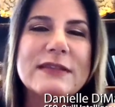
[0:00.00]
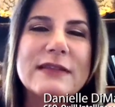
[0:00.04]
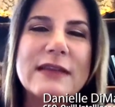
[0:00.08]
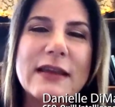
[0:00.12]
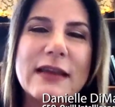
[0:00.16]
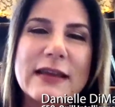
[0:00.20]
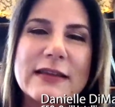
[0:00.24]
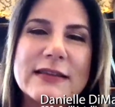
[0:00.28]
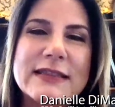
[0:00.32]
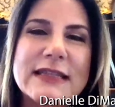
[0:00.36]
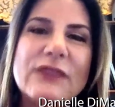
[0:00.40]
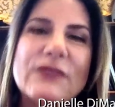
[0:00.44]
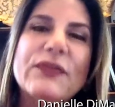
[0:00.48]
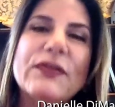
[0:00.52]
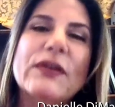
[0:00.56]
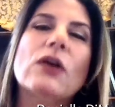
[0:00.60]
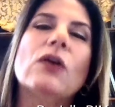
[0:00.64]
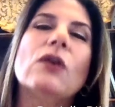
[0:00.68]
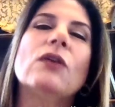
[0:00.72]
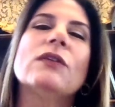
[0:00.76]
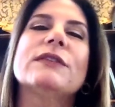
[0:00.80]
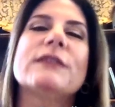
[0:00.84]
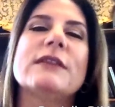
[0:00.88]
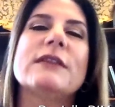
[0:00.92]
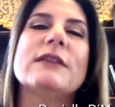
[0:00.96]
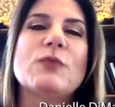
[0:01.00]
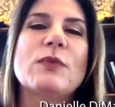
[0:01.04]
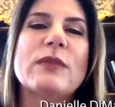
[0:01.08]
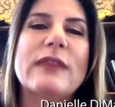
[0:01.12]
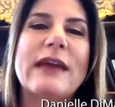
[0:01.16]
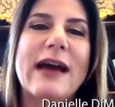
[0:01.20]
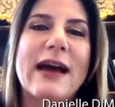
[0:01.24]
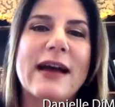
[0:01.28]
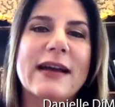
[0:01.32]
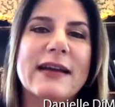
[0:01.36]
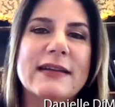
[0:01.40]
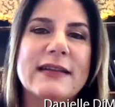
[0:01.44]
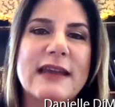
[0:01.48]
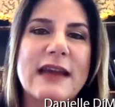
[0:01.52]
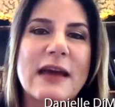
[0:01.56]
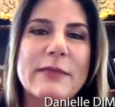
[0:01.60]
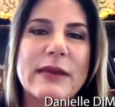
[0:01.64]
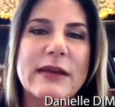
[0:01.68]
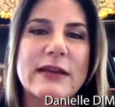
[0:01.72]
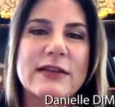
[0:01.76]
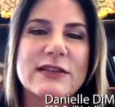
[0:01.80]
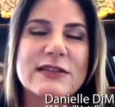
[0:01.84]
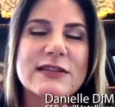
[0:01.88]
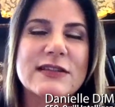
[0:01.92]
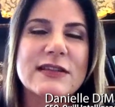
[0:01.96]
difficulties with
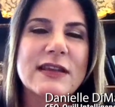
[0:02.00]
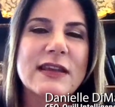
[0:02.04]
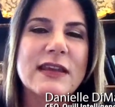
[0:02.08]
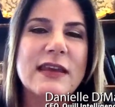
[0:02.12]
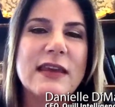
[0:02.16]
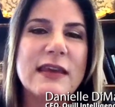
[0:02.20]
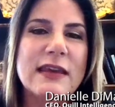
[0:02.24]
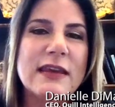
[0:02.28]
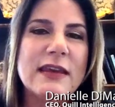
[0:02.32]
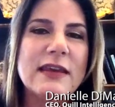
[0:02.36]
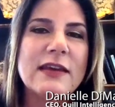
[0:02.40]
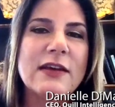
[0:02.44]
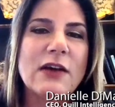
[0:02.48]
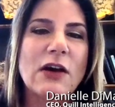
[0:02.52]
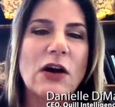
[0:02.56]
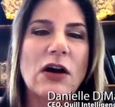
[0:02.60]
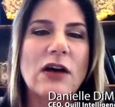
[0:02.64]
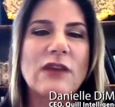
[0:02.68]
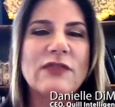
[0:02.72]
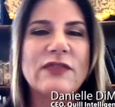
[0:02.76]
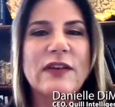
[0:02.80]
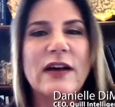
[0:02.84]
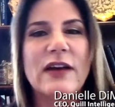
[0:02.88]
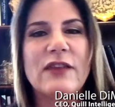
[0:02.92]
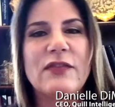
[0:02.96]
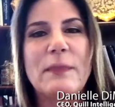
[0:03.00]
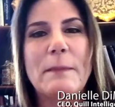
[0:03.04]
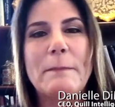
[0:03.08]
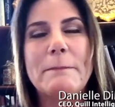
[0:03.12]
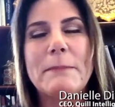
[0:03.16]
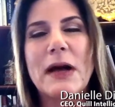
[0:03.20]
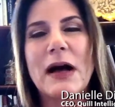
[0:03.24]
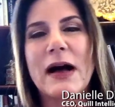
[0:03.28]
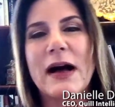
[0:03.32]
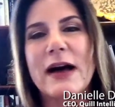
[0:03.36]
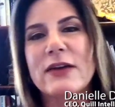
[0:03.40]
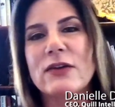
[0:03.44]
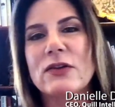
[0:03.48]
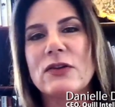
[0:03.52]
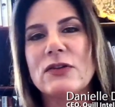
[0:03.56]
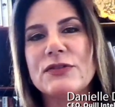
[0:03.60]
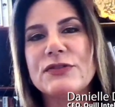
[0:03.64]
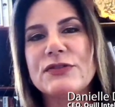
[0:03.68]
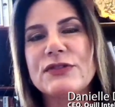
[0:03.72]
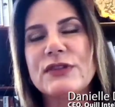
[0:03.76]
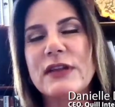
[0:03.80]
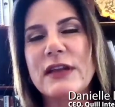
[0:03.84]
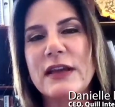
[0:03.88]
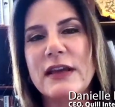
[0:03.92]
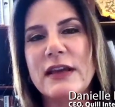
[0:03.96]
academics keying off of
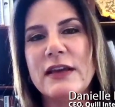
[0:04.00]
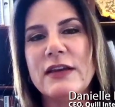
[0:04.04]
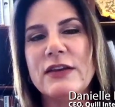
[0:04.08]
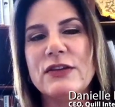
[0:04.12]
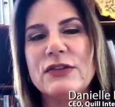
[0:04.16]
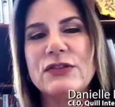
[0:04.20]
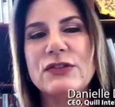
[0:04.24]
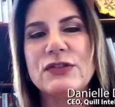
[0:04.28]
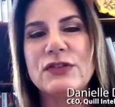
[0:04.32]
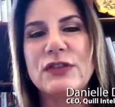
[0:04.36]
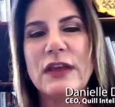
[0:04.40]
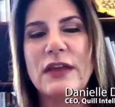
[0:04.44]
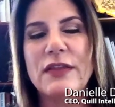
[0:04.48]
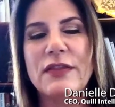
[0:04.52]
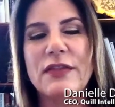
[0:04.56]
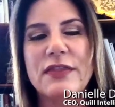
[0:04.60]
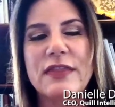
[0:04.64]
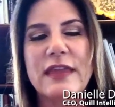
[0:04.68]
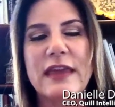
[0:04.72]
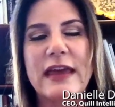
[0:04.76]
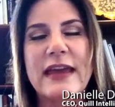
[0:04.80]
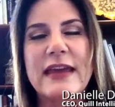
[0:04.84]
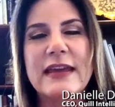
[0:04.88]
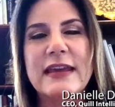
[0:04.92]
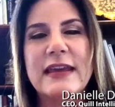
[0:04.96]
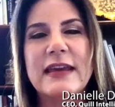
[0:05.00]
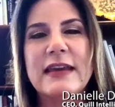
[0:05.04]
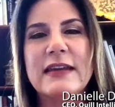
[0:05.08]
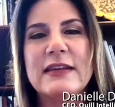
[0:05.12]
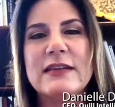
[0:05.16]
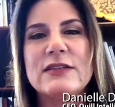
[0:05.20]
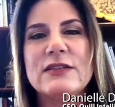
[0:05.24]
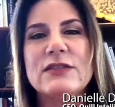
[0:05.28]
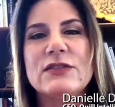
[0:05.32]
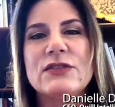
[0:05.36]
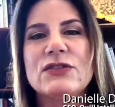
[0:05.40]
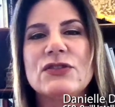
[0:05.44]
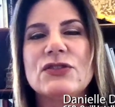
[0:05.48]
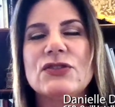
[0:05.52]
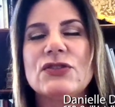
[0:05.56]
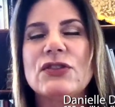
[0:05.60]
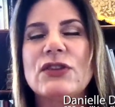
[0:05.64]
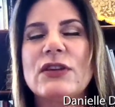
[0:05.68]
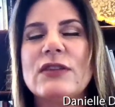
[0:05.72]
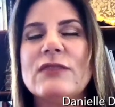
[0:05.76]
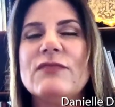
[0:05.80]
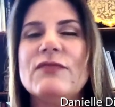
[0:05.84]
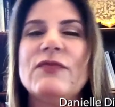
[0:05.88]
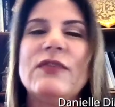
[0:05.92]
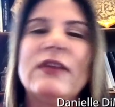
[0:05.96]
models is that they can
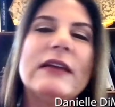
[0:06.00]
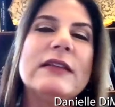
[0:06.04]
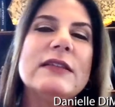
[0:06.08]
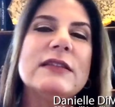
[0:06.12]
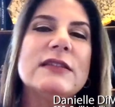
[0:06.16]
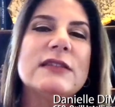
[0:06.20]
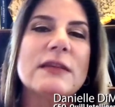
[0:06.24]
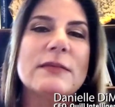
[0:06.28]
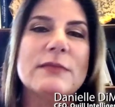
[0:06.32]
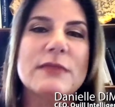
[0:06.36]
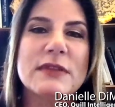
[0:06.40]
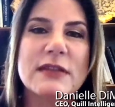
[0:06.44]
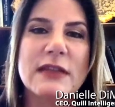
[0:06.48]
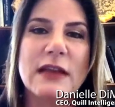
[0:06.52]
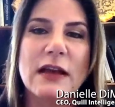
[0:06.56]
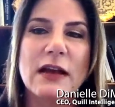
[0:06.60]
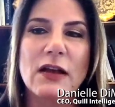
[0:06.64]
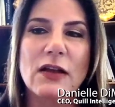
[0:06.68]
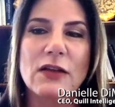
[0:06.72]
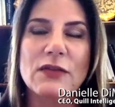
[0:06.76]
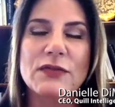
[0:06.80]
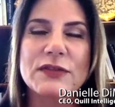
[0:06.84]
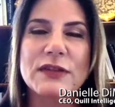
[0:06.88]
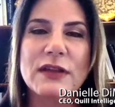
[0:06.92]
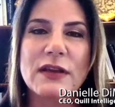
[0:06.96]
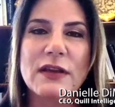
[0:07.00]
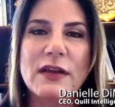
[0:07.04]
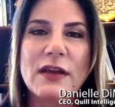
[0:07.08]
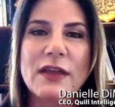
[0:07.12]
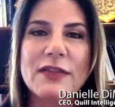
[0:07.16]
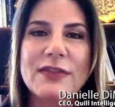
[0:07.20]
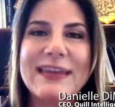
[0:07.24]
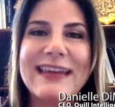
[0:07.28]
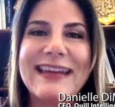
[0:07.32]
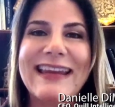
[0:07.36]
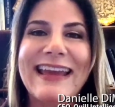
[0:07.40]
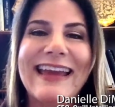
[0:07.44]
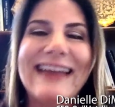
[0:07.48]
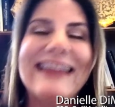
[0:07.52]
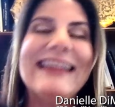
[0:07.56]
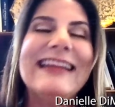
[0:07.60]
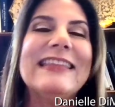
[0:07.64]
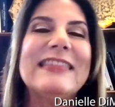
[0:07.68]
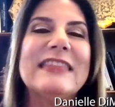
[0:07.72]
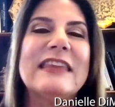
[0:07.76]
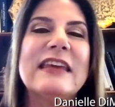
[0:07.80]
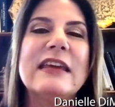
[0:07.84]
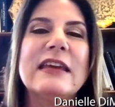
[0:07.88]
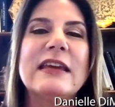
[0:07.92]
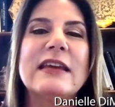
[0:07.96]
convince themselves that
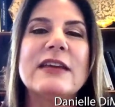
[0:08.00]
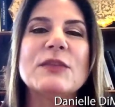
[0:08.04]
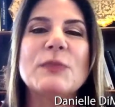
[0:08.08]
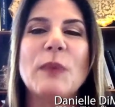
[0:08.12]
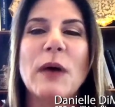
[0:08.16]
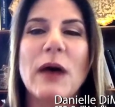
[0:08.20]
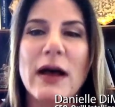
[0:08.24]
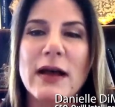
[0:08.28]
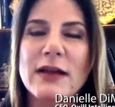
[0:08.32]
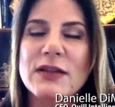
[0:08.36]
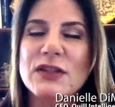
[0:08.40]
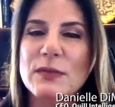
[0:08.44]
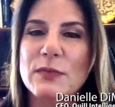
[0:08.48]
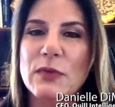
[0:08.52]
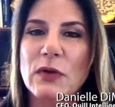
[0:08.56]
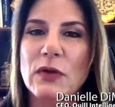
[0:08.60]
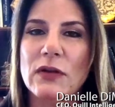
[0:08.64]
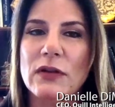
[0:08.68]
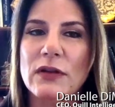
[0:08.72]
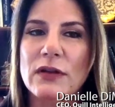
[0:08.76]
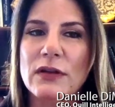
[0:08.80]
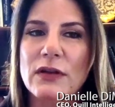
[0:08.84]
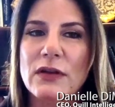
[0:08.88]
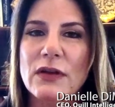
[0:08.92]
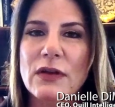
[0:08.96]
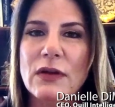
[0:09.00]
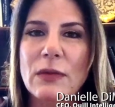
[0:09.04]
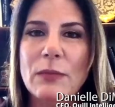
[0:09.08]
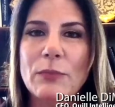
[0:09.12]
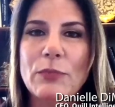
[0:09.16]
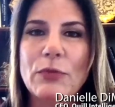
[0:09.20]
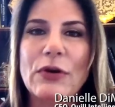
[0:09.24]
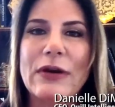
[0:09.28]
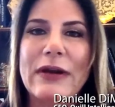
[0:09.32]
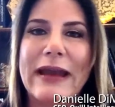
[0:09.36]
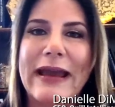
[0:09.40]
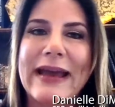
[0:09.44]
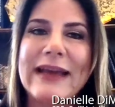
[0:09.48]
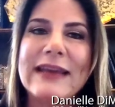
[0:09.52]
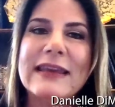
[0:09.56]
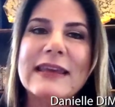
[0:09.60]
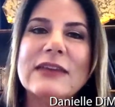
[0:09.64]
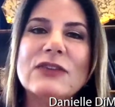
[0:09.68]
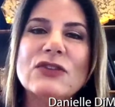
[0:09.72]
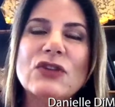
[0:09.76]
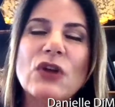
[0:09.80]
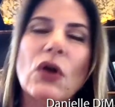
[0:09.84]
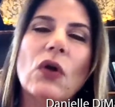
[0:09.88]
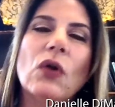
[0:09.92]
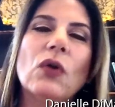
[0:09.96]
anything is possible.
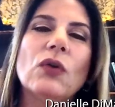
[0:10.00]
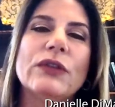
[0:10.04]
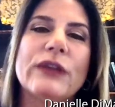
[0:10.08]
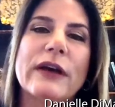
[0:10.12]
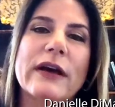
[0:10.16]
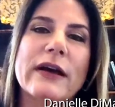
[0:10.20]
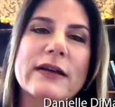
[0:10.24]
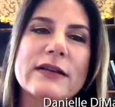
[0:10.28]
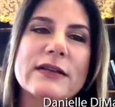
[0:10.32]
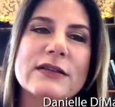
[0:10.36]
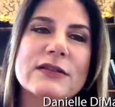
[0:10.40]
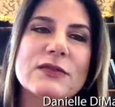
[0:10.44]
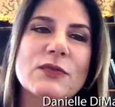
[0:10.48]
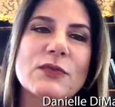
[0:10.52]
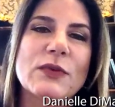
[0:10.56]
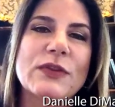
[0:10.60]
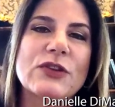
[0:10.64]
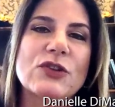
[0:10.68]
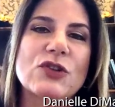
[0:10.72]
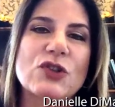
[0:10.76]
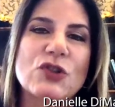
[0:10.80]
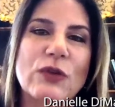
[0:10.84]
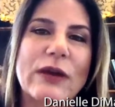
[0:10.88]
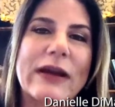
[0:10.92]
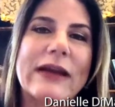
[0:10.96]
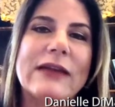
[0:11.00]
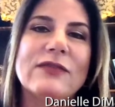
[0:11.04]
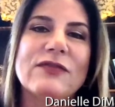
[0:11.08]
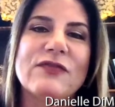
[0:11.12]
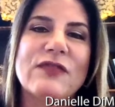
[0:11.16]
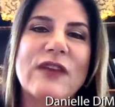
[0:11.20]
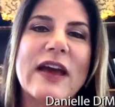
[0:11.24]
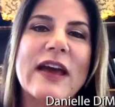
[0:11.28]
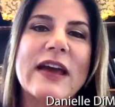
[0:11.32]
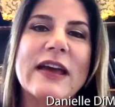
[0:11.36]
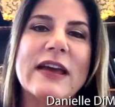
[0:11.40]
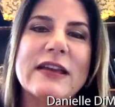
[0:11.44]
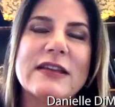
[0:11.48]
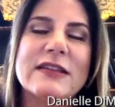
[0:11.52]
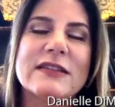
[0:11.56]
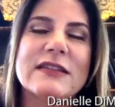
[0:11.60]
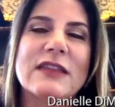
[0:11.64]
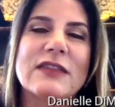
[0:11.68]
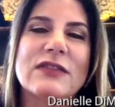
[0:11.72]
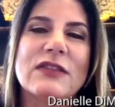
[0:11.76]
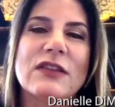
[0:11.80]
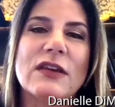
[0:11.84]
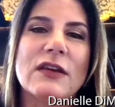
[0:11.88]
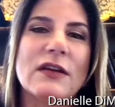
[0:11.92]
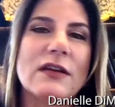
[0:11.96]
Bernanke told us with a straight face
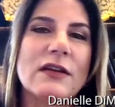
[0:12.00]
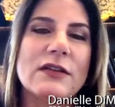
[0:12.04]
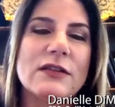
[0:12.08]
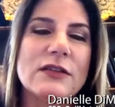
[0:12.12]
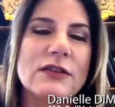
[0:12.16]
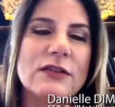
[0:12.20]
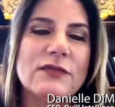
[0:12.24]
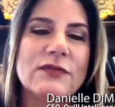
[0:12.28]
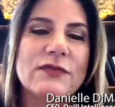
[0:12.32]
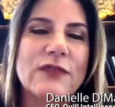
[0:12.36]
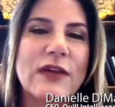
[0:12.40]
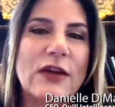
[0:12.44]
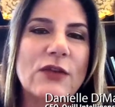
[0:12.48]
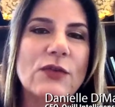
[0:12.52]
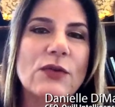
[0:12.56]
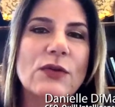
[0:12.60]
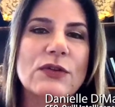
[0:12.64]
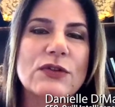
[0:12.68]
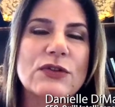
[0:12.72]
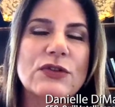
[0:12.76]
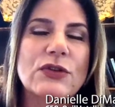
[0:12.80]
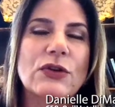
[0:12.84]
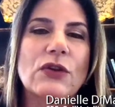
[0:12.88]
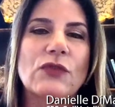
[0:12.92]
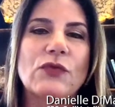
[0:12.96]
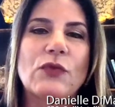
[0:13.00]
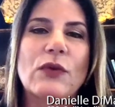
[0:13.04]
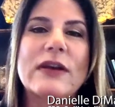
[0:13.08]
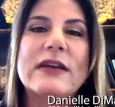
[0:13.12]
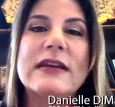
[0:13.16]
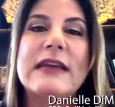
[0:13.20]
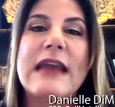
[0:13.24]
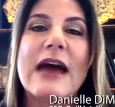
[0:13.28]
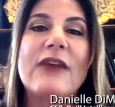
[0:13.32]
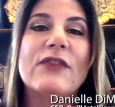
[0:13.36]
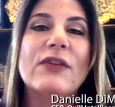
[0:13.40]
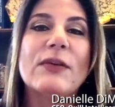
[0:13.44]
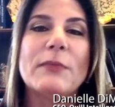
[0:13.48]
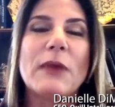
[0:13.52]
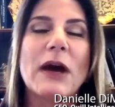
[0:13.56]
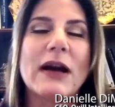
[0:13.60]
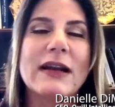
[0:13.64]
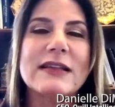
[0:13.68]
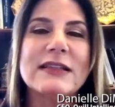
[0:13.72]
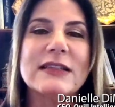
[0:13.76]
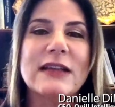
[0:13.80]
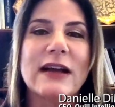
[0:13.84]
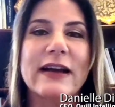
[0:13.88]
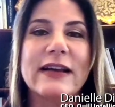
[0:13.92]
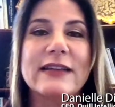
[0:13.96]
that the Federal Reserve would never
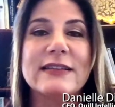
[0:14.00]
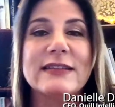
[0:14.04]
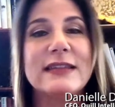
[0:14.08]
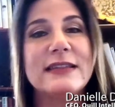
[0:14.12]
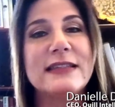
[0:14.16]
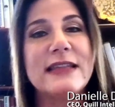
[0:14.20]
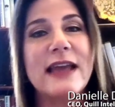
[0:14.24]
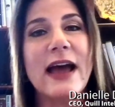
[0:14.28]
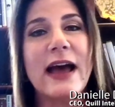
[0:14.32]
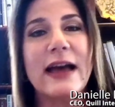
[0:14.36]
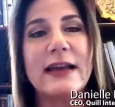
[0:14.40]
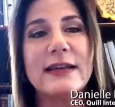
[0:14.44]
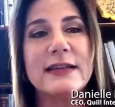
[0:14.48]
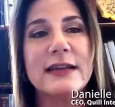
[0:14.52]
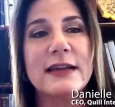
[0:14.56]
monetize the debt.